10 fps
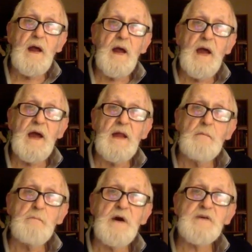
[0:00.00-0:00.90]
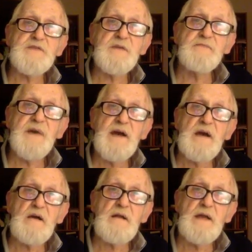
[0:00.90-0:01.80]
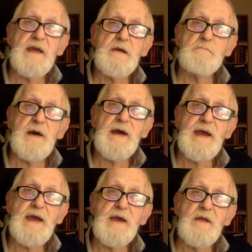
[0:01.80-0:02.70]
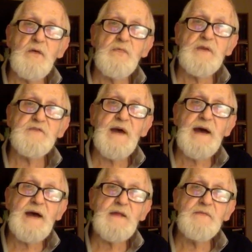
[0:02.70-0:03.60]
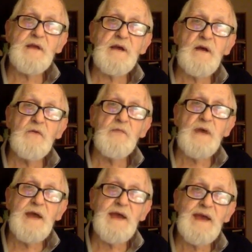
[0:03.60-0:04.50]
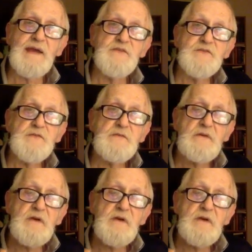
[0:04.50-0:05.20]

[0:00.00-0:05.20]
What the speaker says: and I must have fell and hit my head on the side of the edge